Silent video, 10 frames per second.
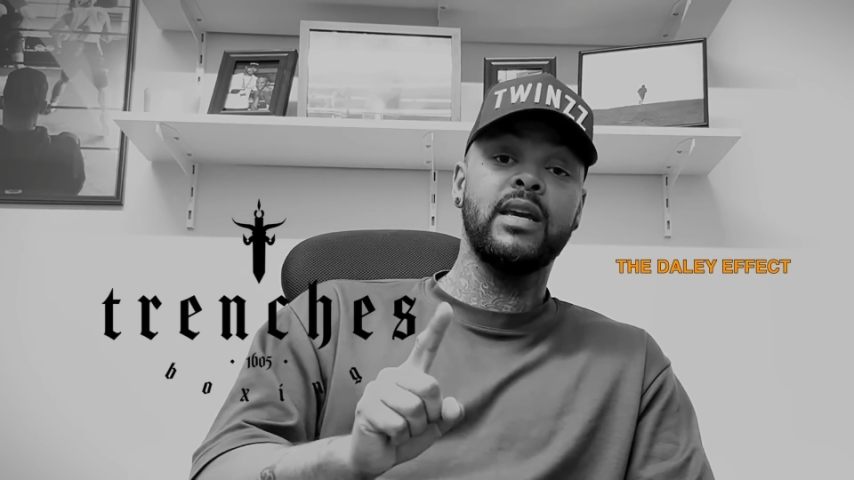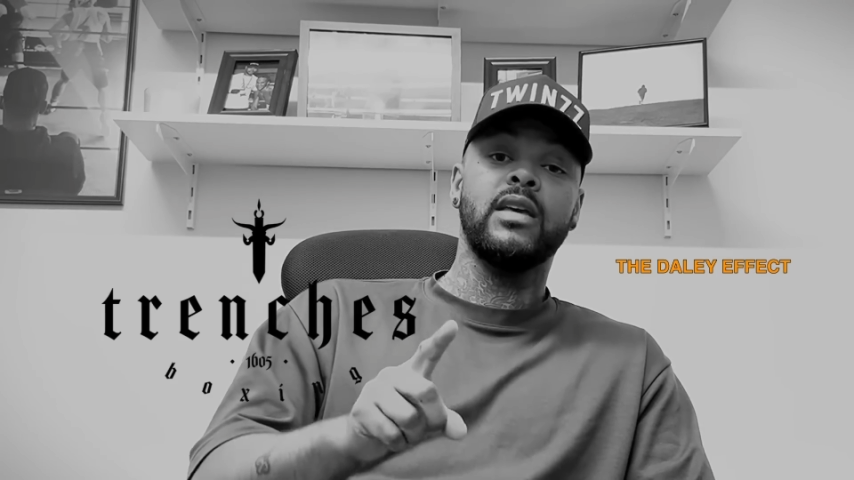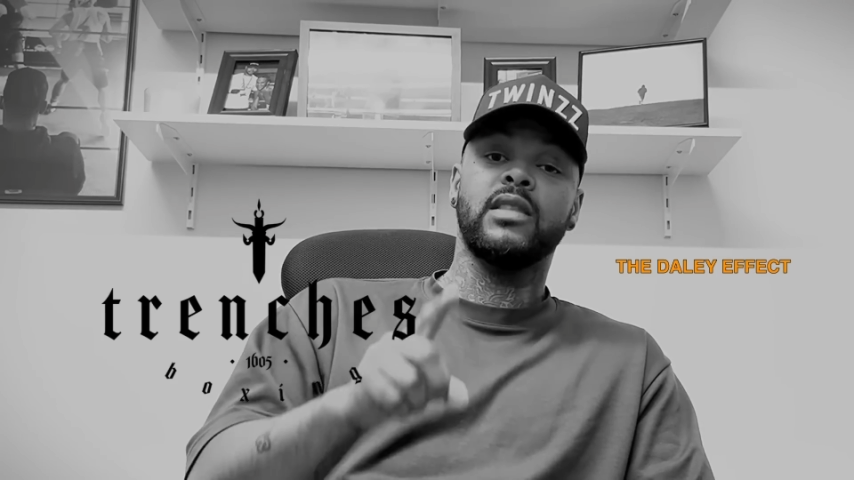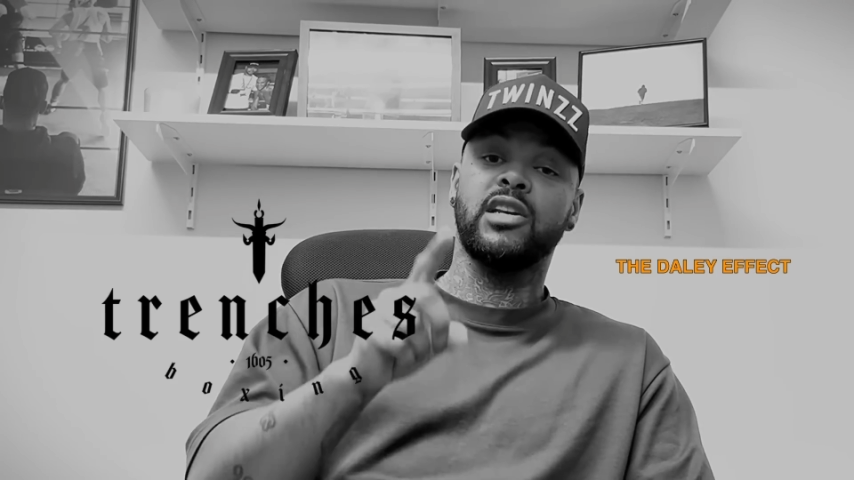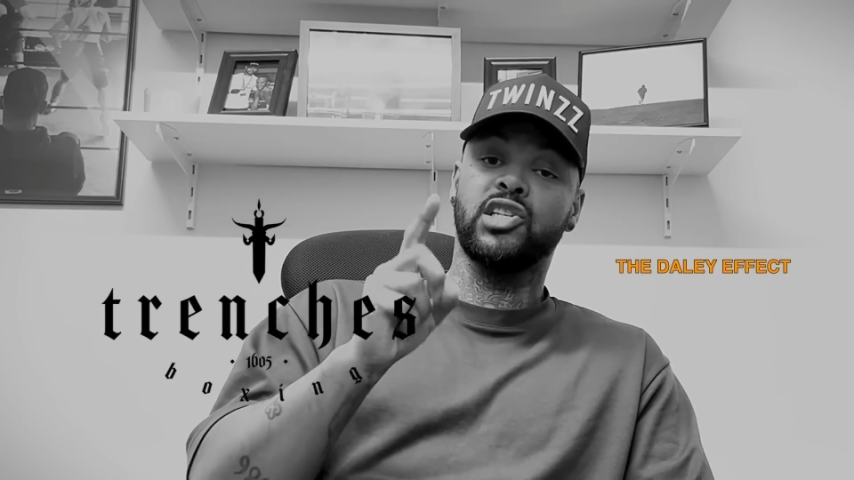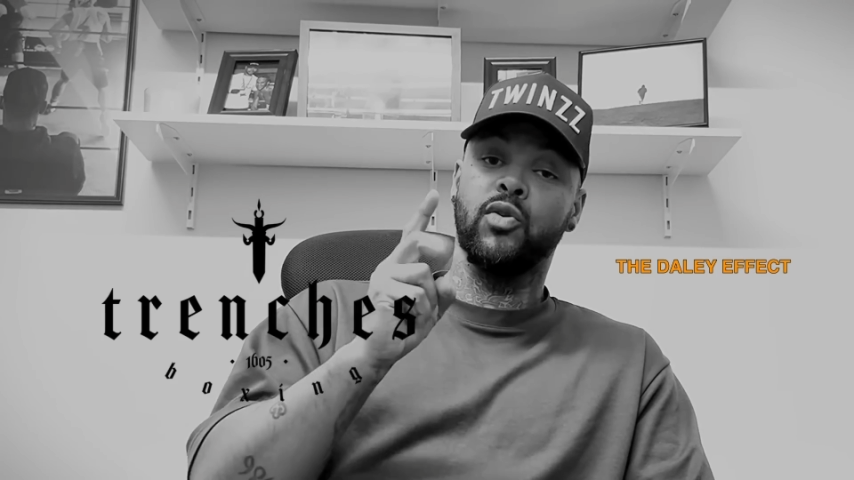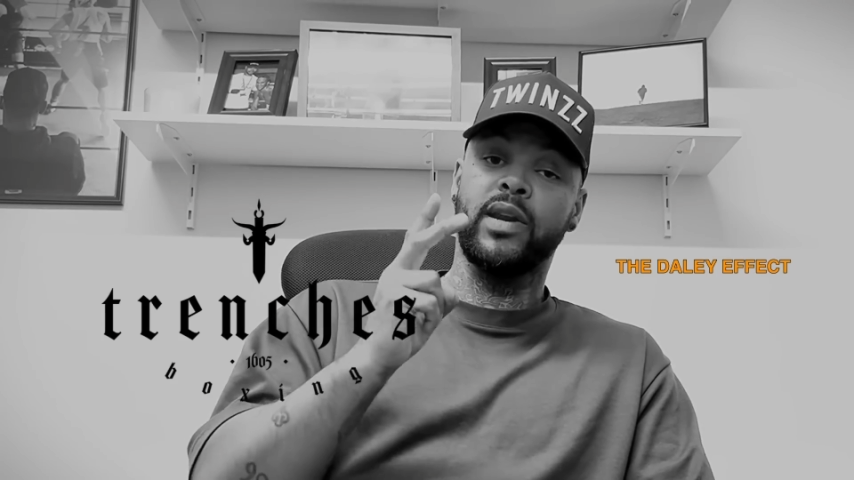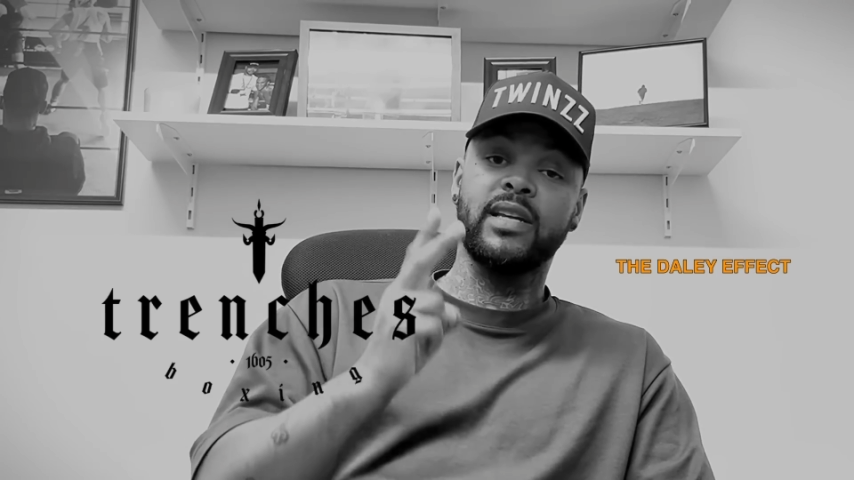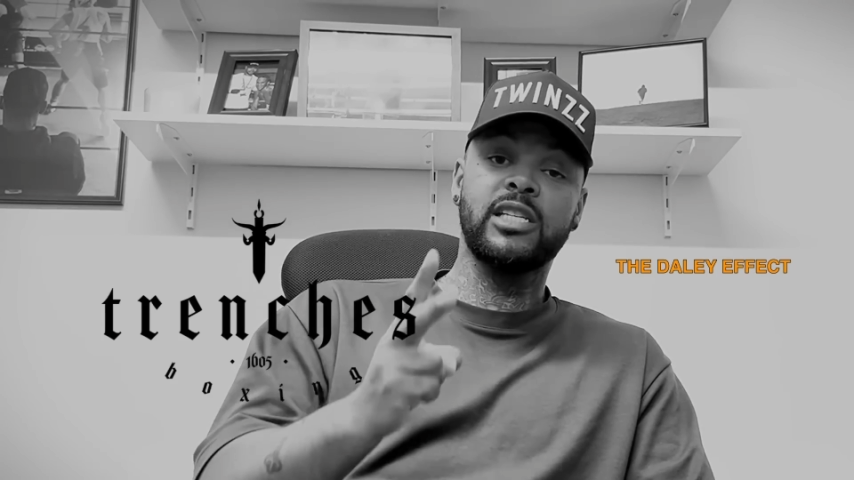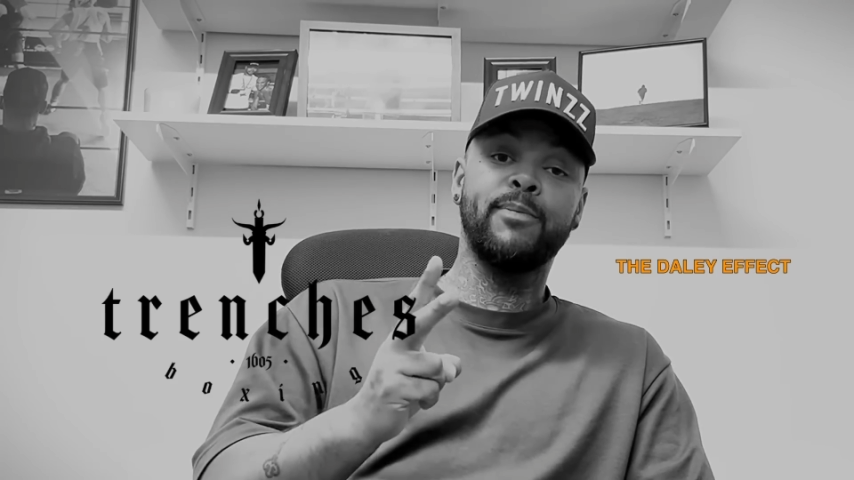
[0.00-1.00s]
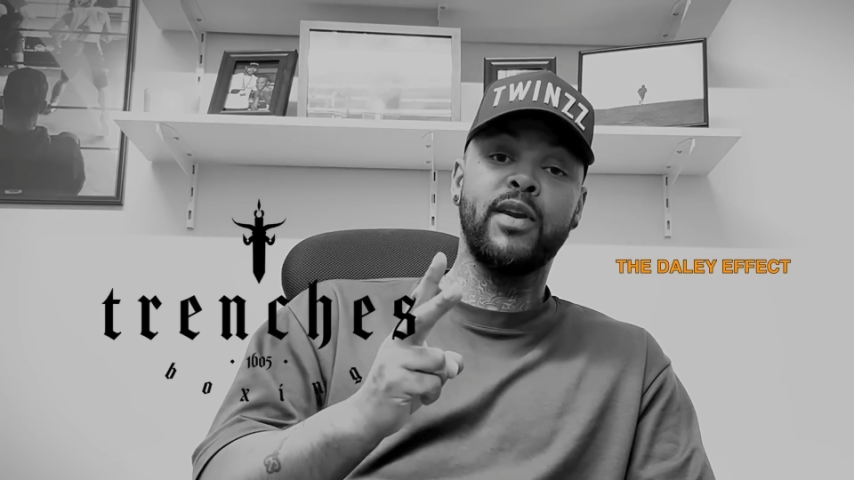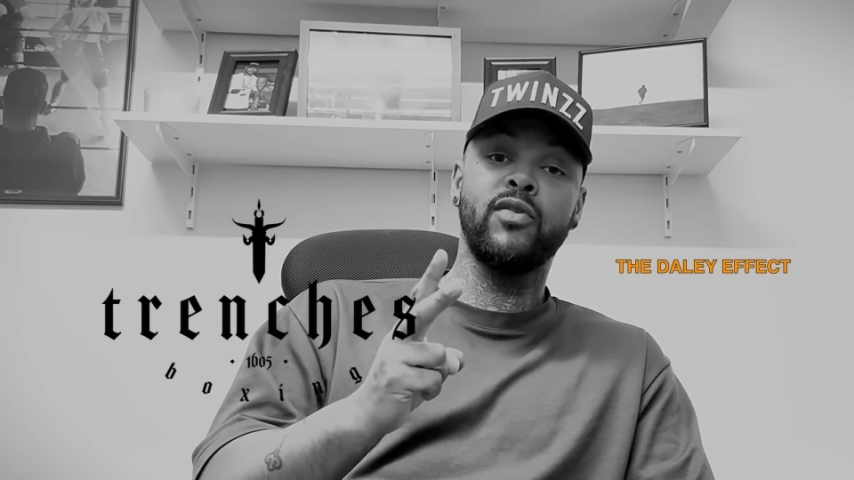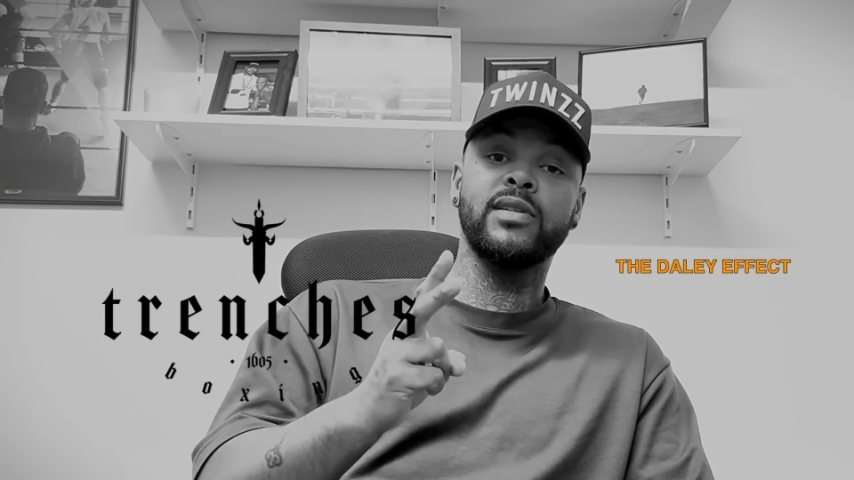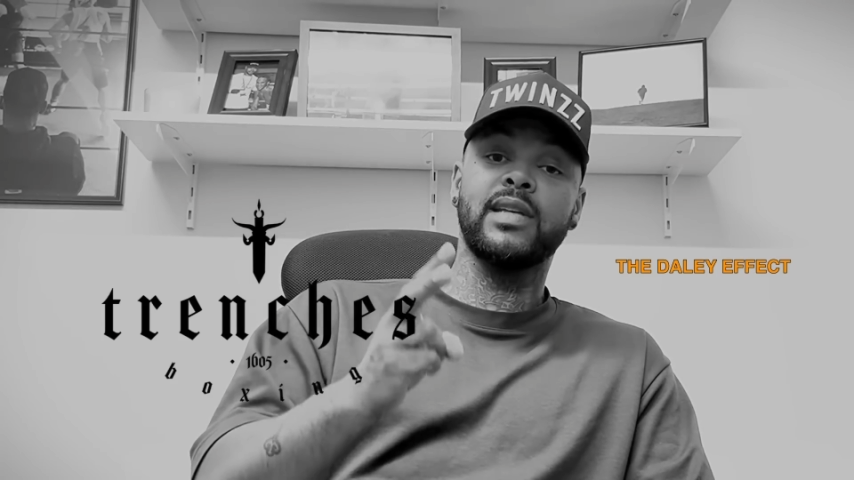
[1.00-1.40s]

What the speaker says: that's showing experience,